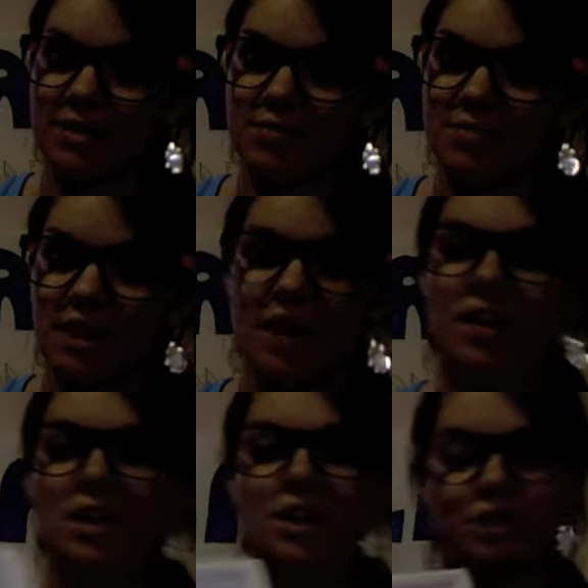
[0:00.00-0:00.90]
2 theta.
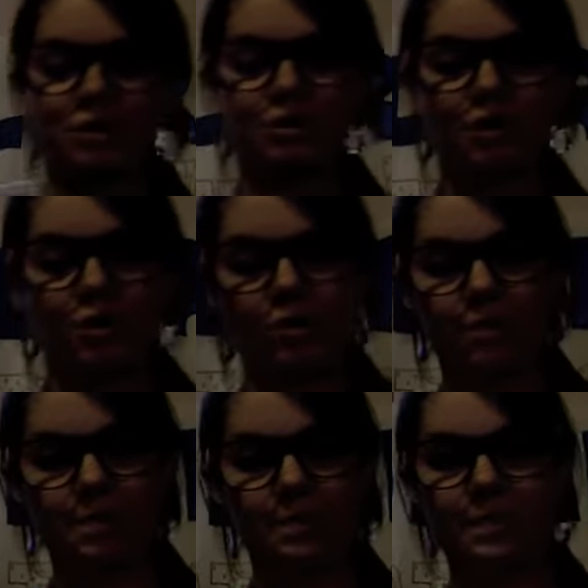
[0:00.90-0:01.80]

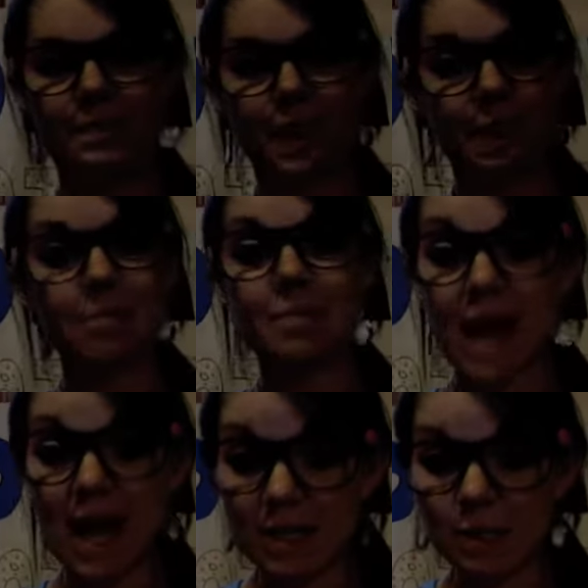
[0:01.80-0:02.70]
So yeah,
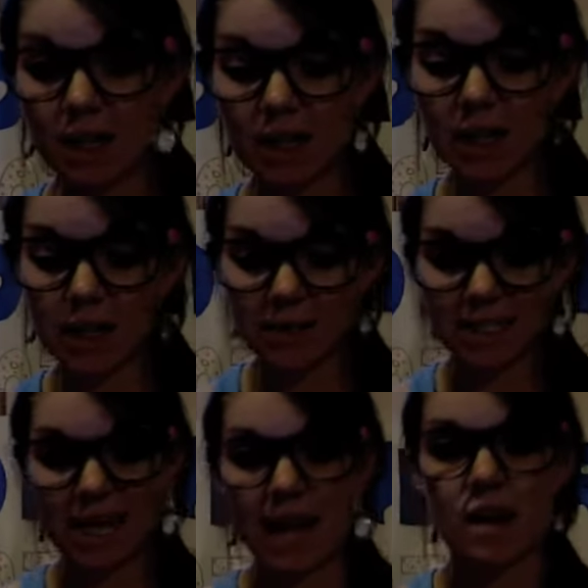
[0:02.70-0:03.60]
that's what the
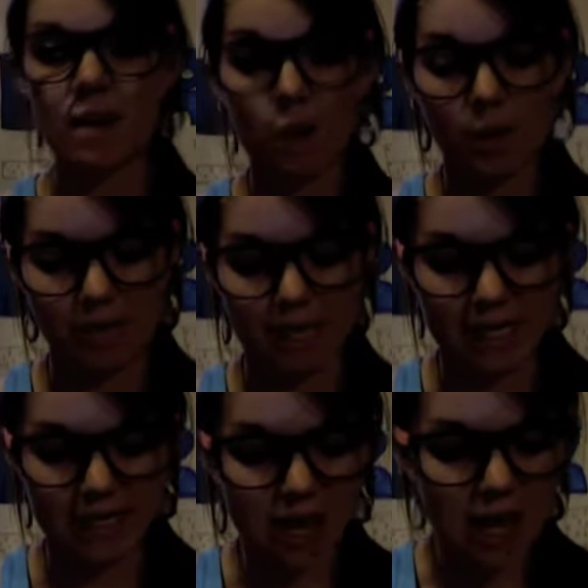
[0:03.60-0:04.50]
lemniscate formula
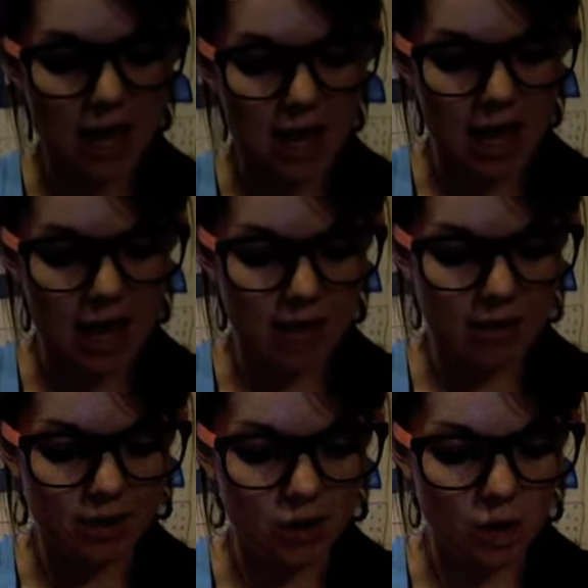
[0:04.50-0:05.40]
is.
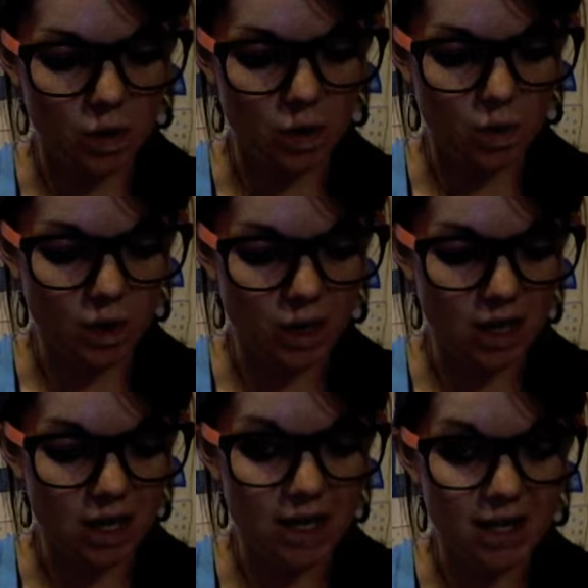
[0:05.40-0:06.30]
And so
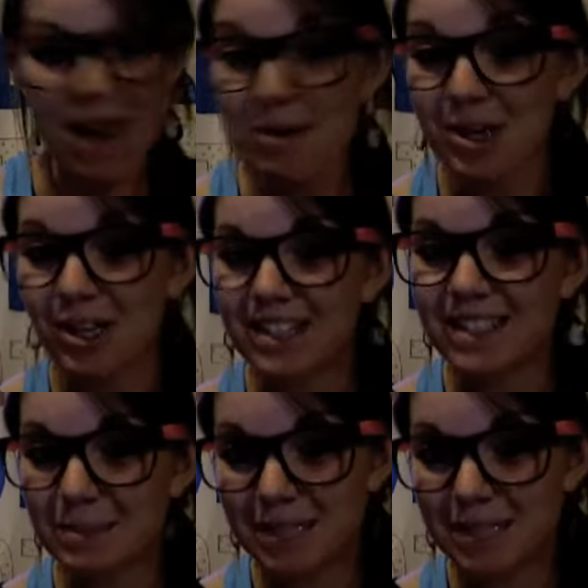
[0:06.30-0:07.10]
now we're going to look at some